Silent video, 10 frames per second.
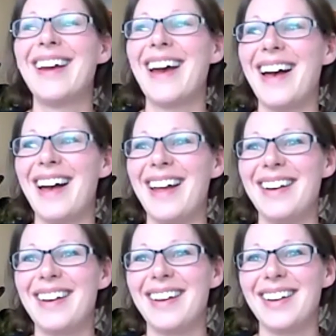
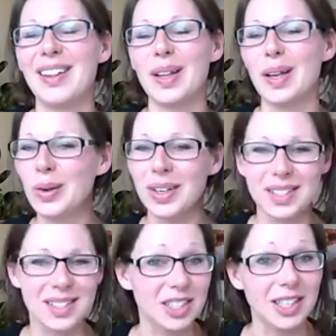And like you got to
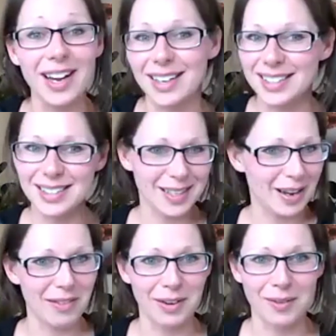see Jace
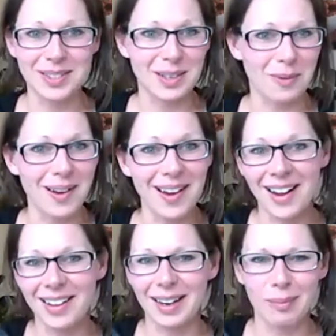every once in a
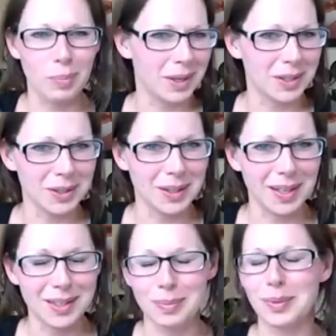while, and I'm pretty sure you
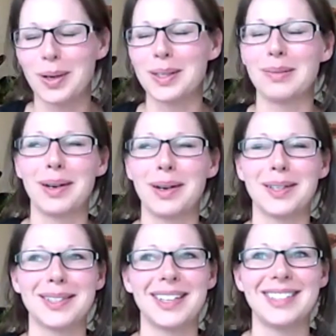get to, got to meet our
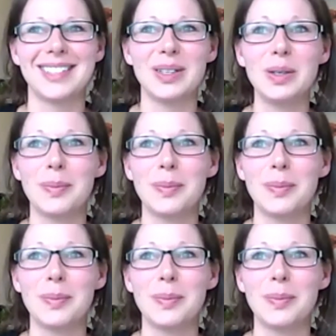son too.